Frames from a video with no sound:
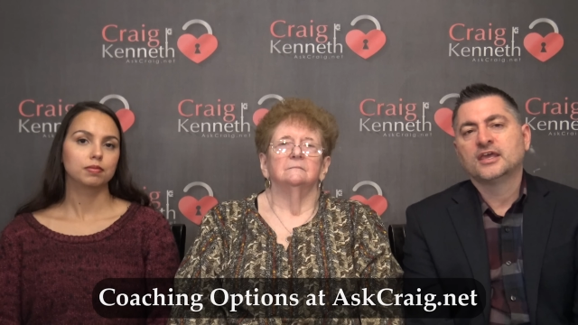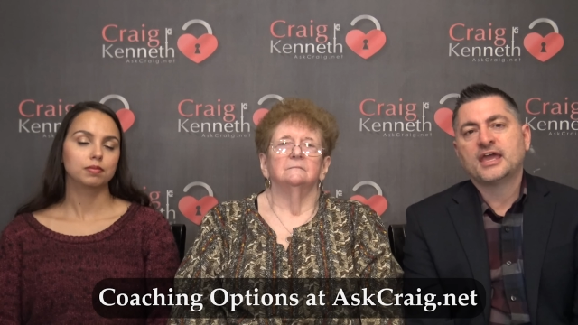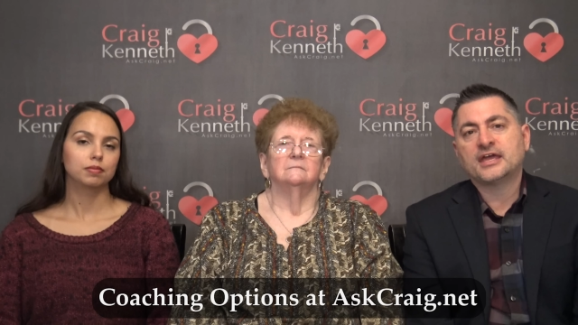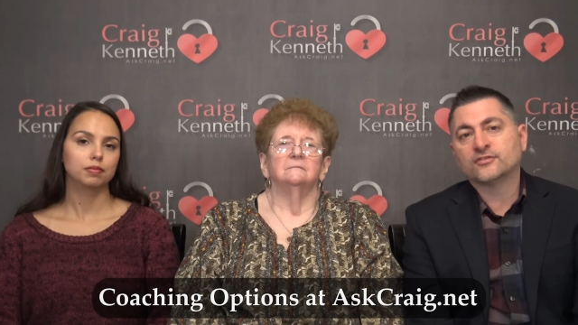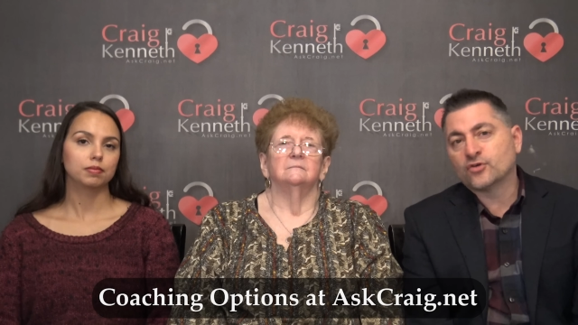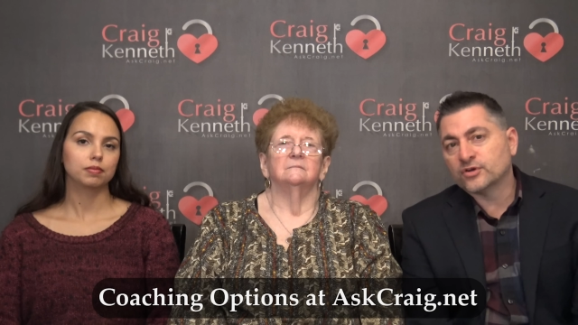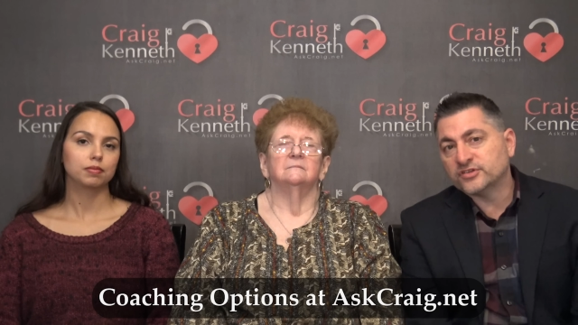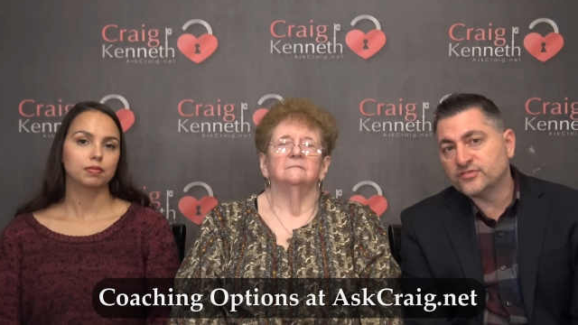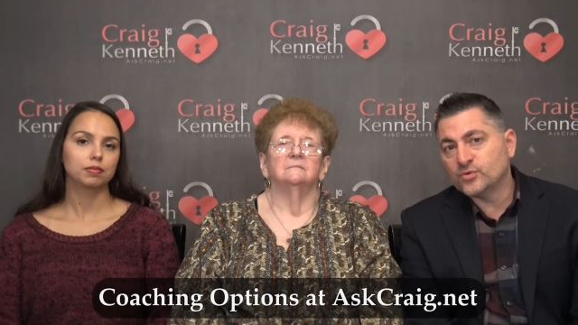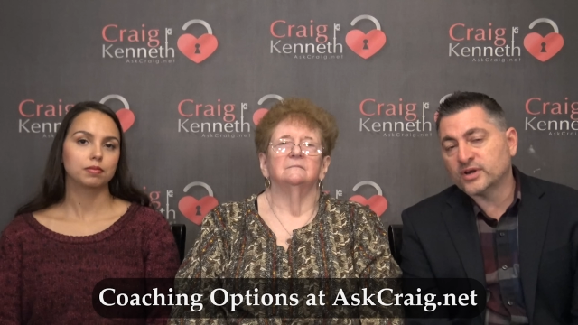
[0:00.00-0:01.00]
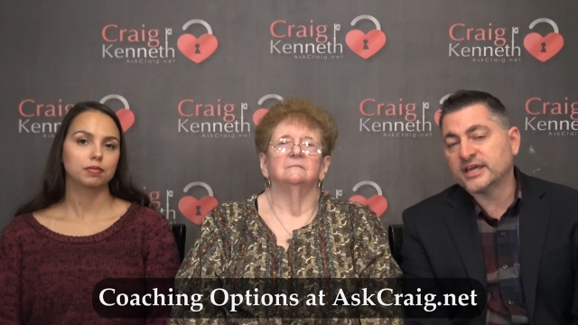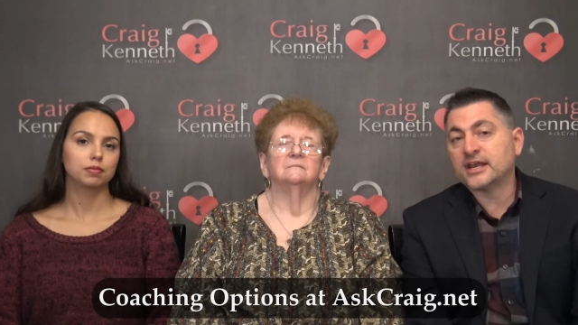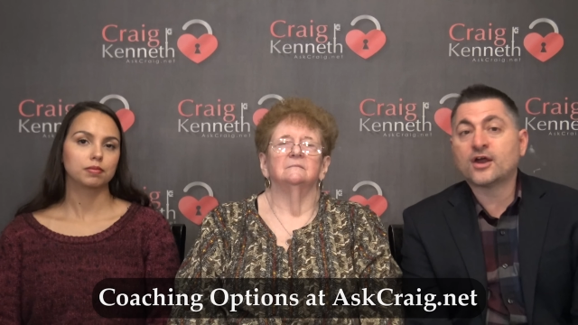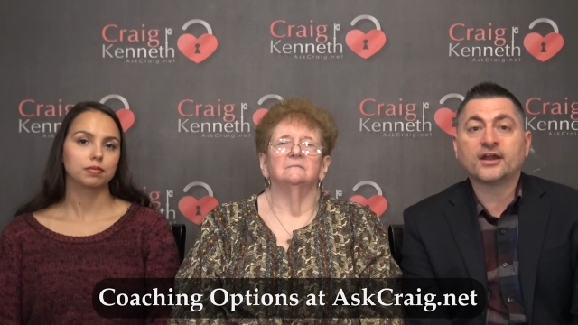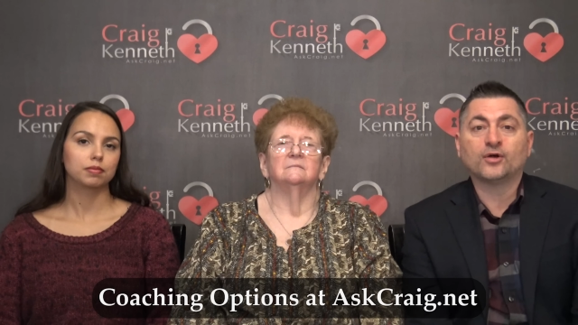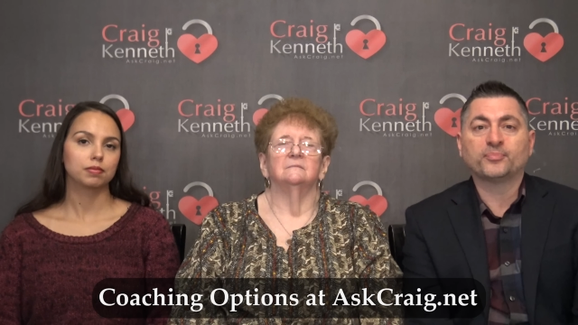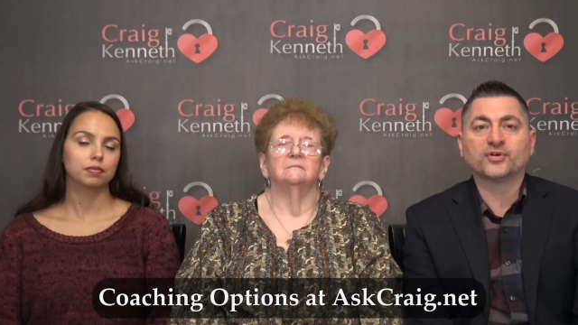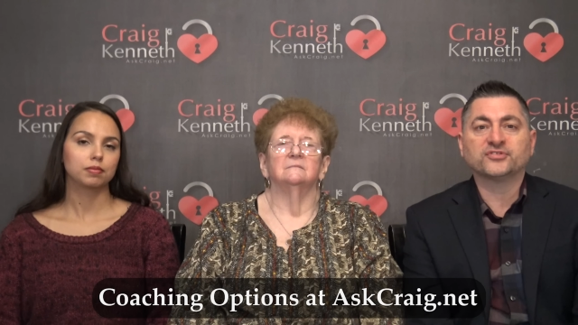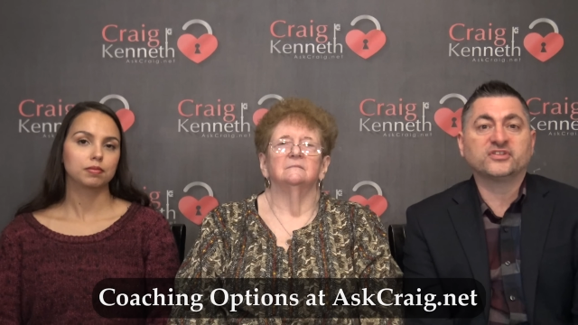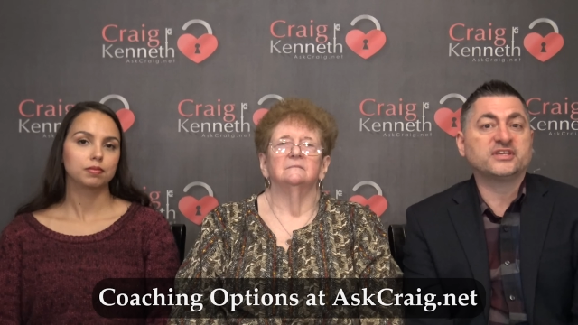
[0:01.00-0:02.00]
Speaker 1: And of course, if you want to get our help
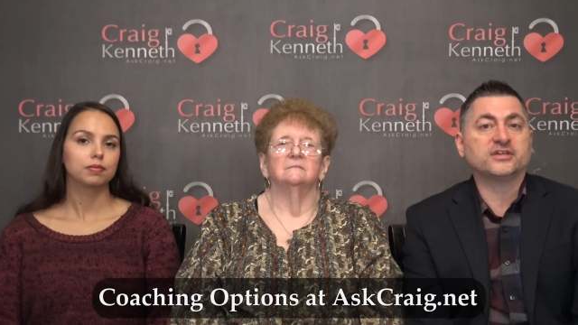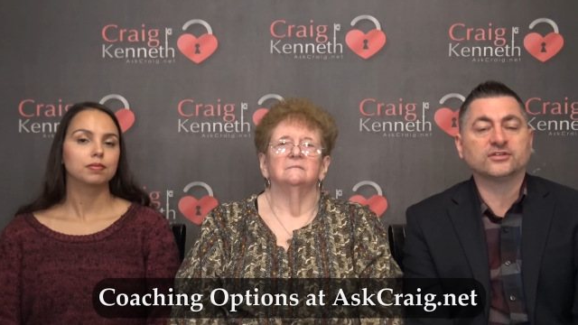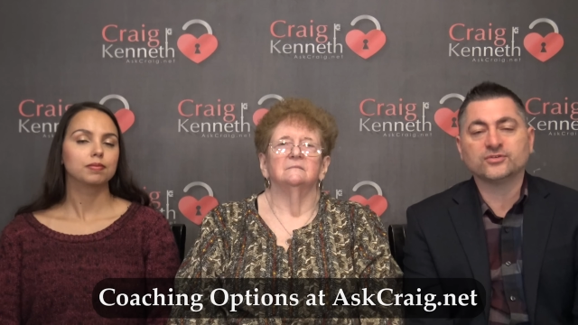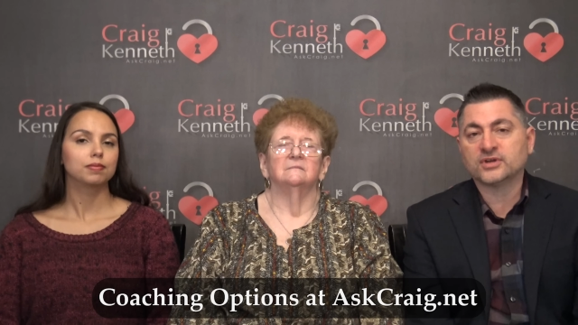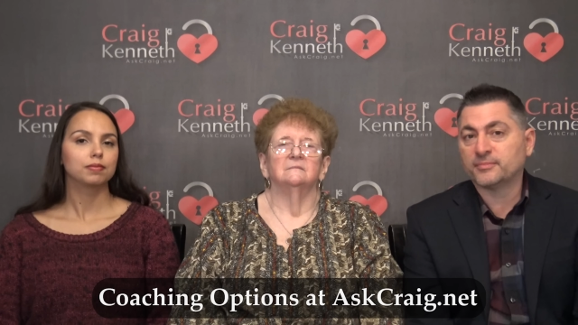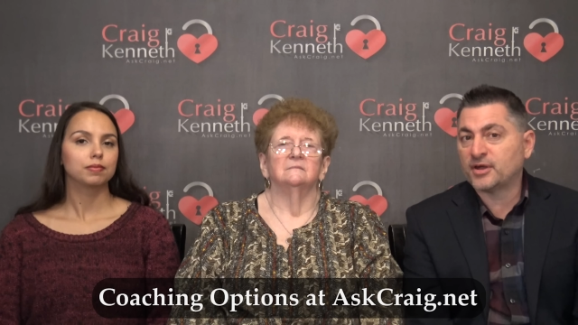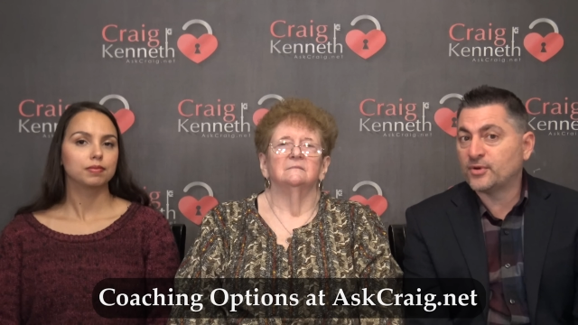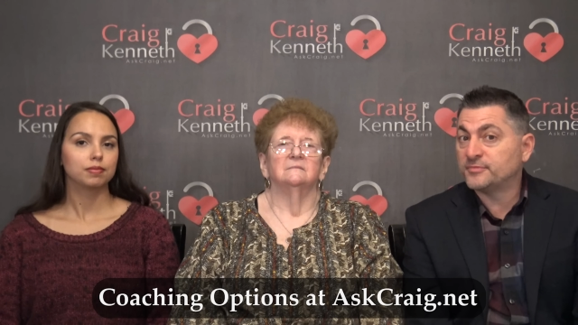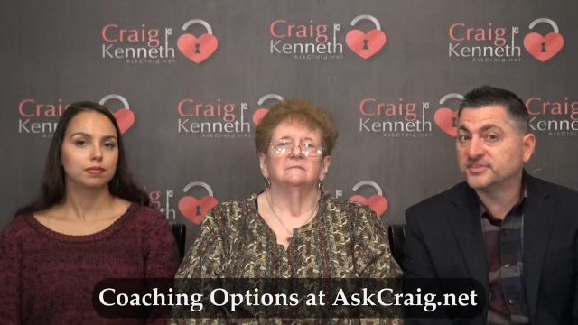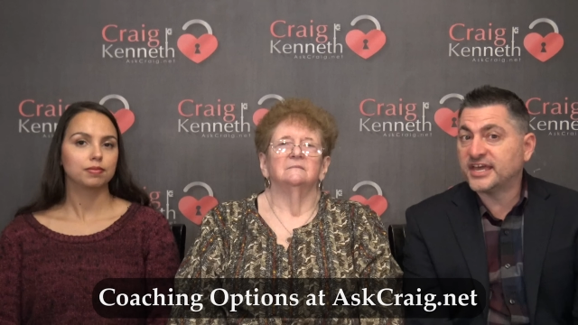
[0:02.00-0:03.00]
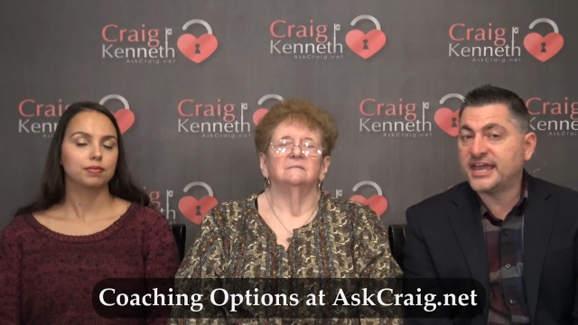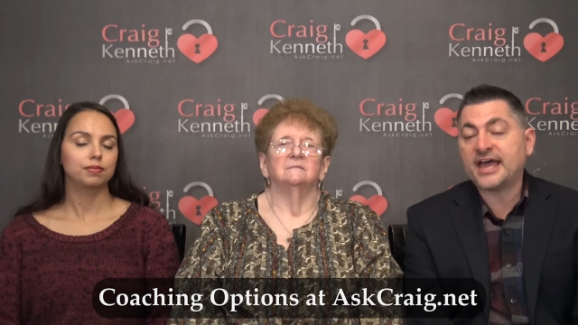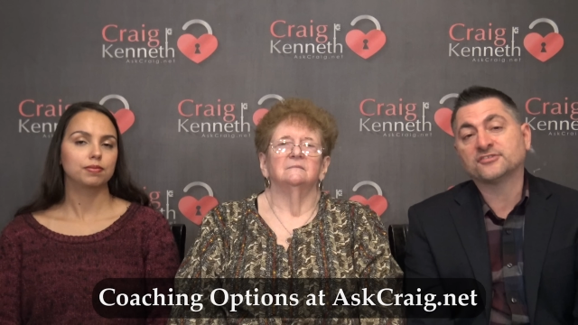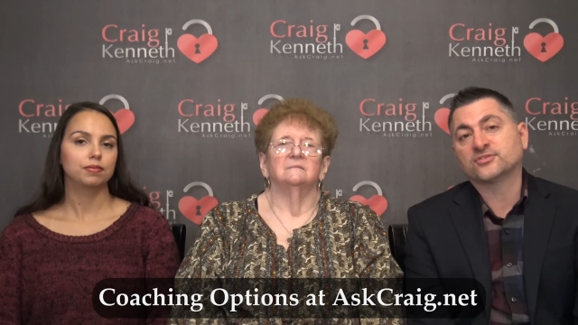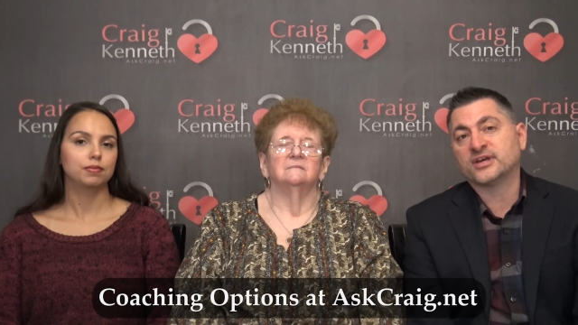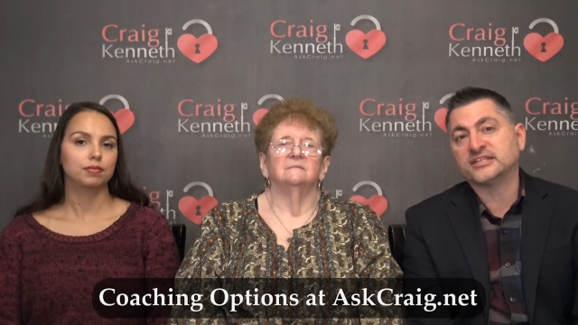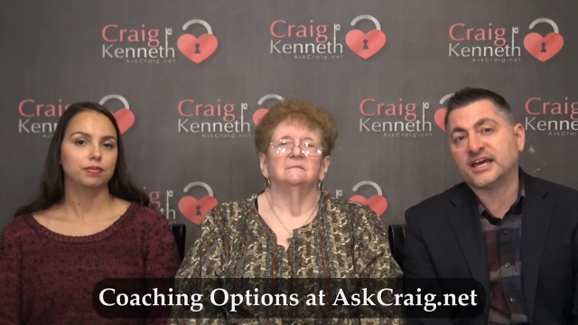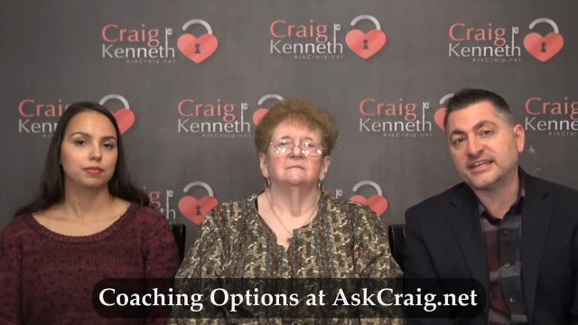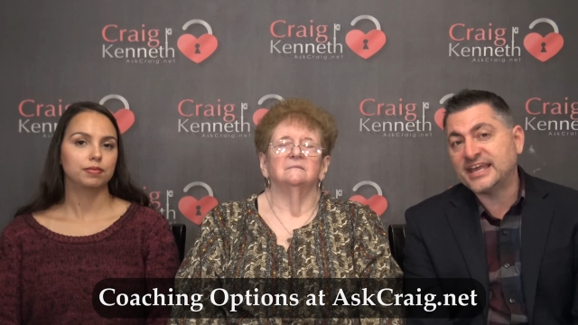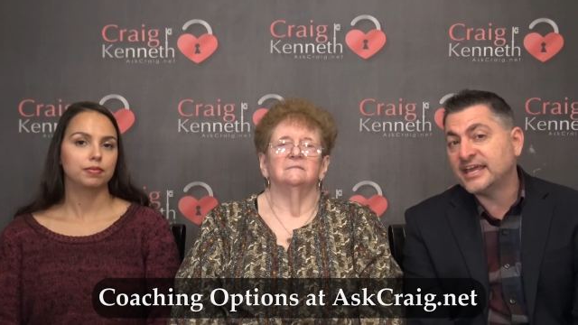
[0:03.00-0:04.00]
personally, you can do it on my website,
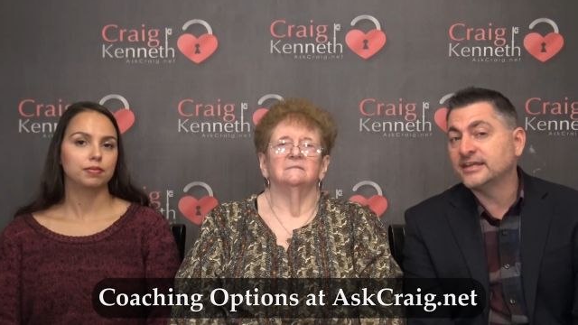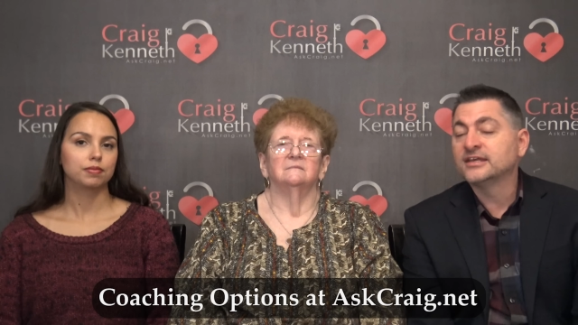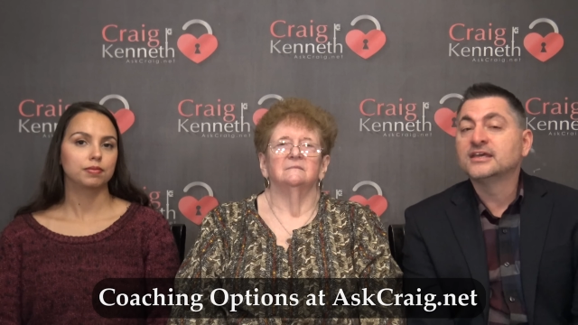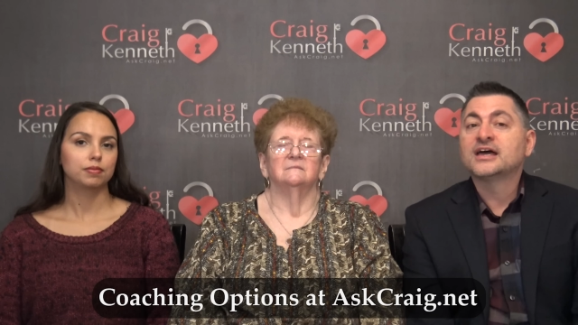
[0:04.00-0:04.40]
askcraig.net.